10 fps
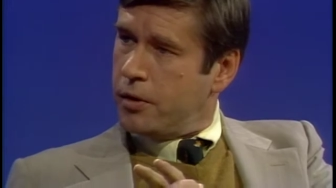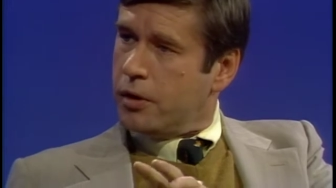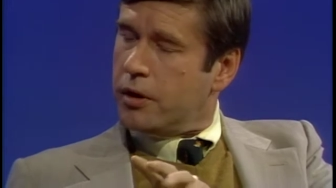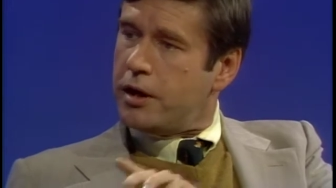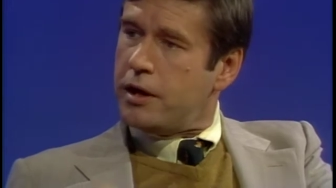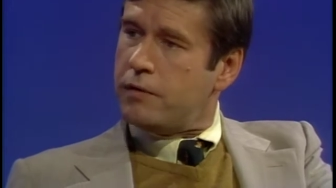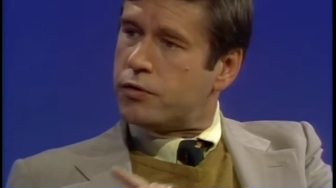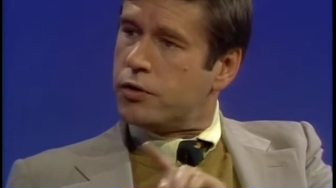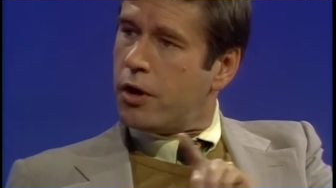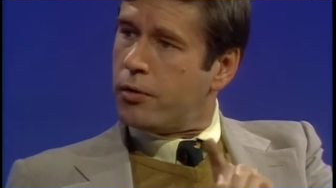
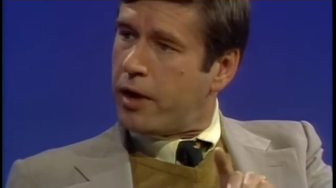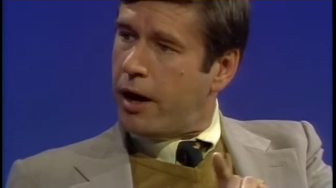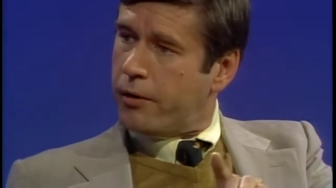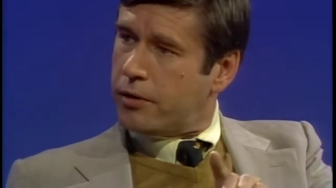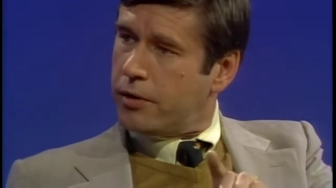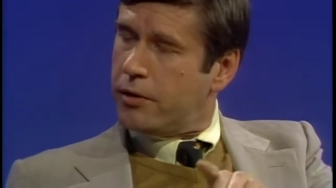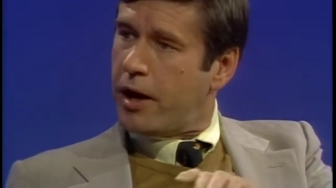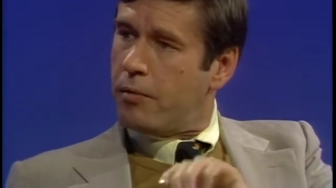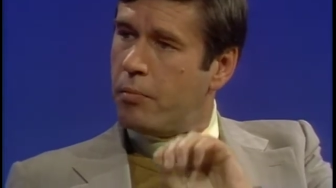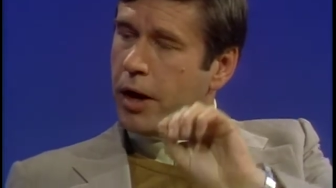leaves no doubt
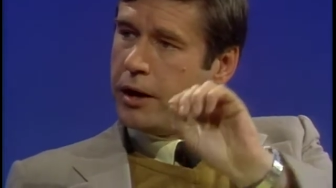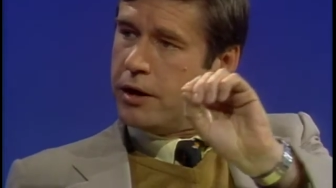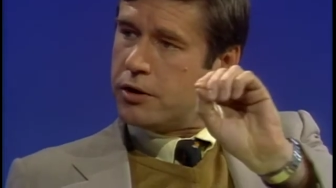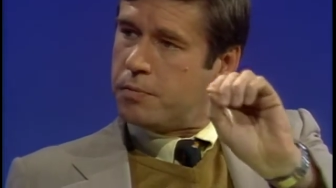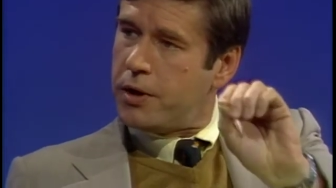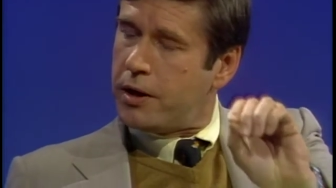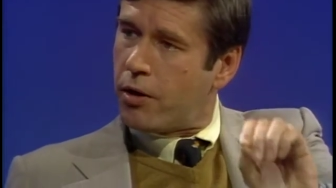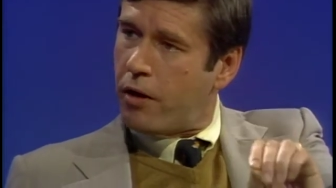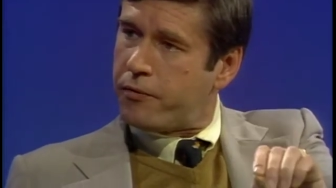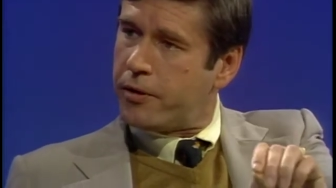that money is being
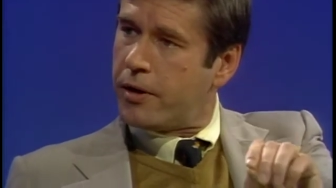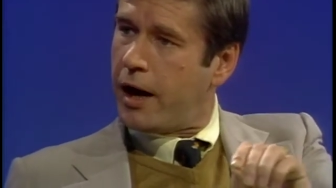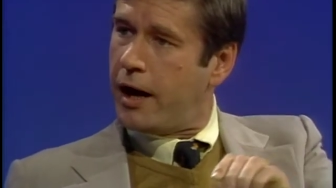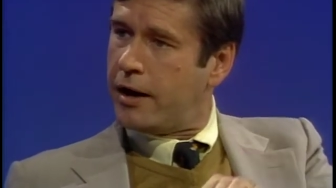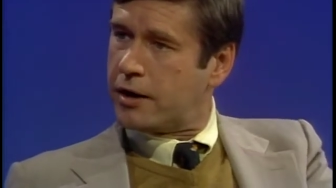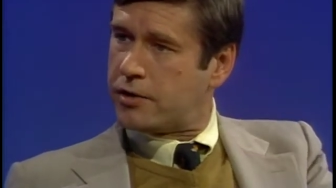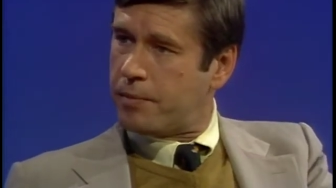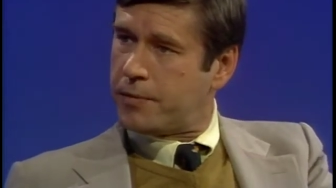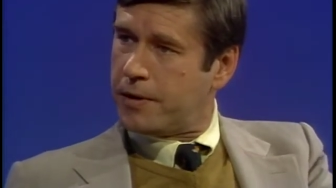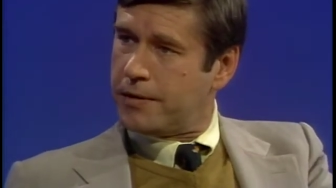offered and
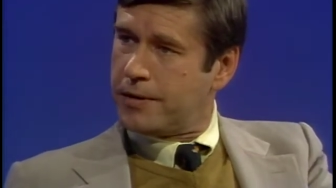accepted,